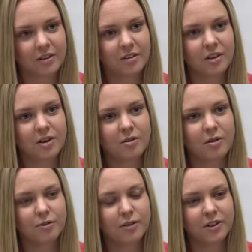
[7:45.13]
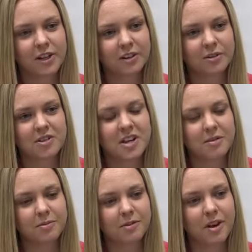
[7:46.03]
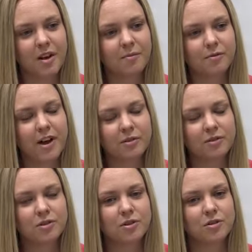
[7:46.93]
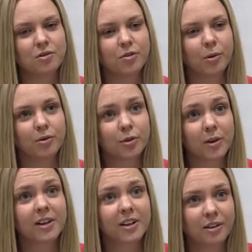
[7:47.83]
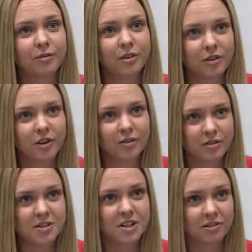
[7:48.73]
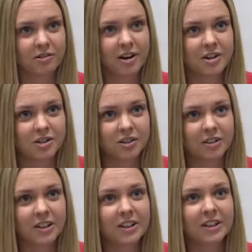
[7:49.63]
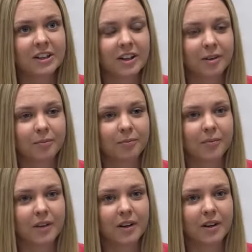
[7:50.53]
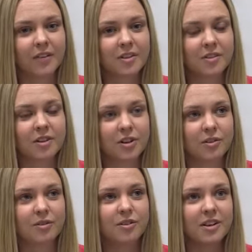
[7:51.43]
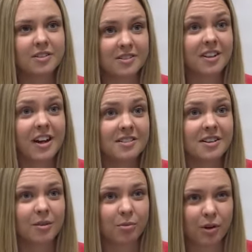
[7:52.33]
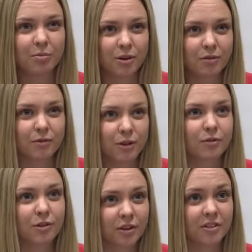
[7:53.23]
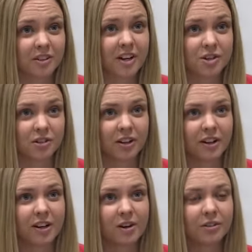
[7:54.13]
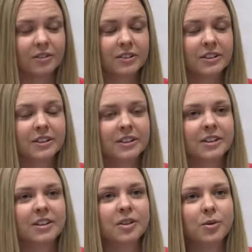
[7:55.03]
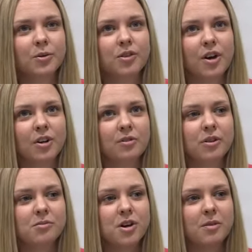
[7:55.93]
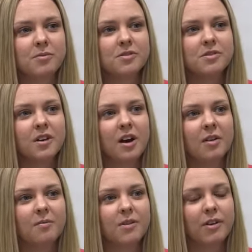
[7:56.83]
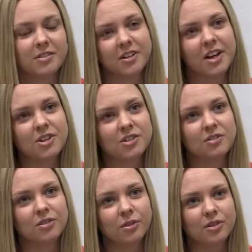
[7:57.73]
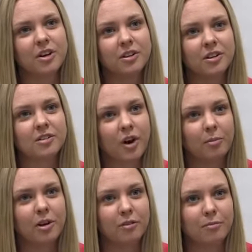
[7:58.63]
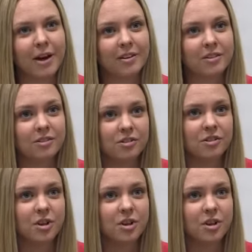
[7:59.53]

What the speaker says: So often the clinical teams fail to respond quickly enough to signs of deterioration, and this includes instigating appropriate fluid resuscitation early on. Also, sometimes investigations are not done in a timely enough manner, such as a